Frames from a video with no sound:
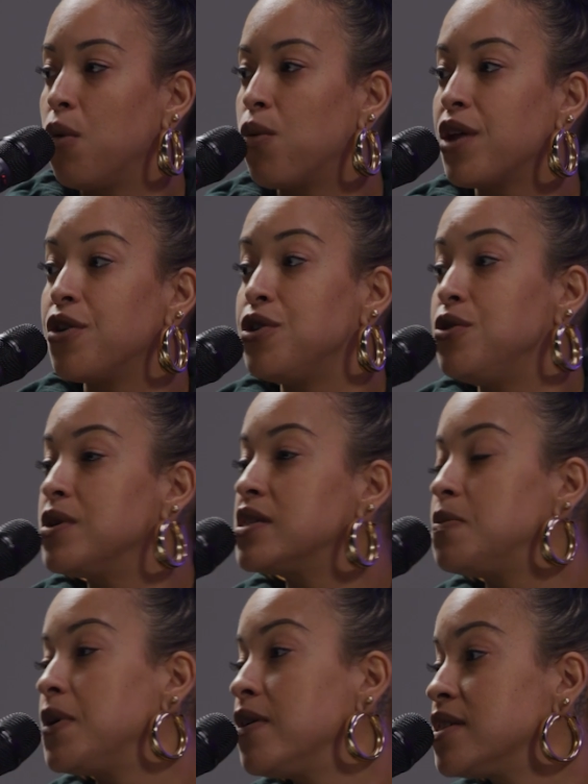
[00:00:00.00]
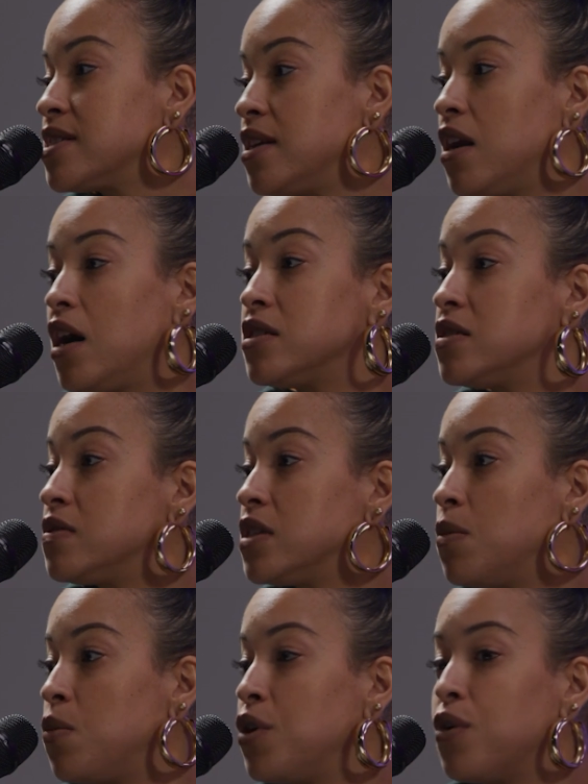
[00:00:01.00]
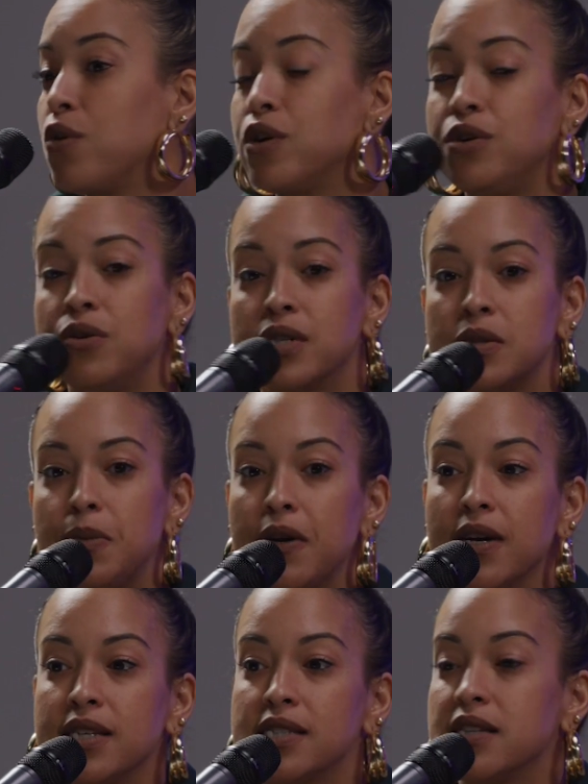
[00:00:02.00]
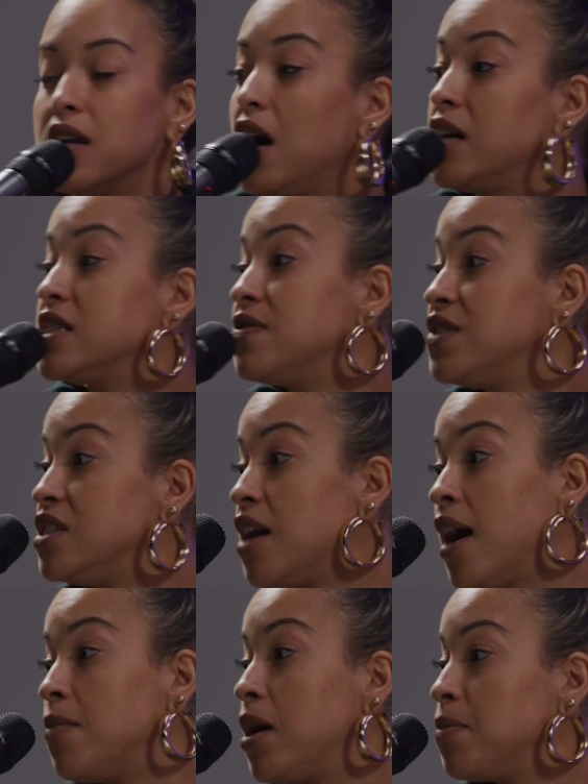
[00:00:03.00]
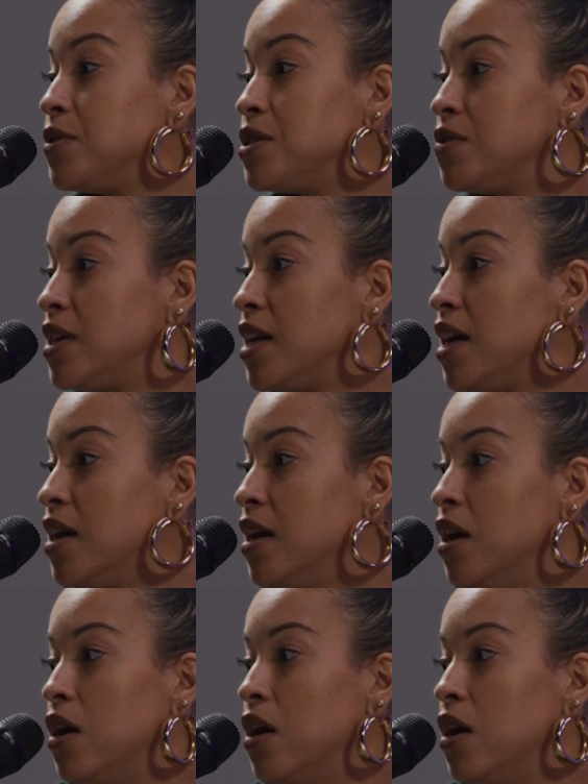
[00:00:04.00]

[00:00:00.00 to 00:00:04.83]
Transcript: whether you experience the loss of someone or you experience the loss of a job opportunity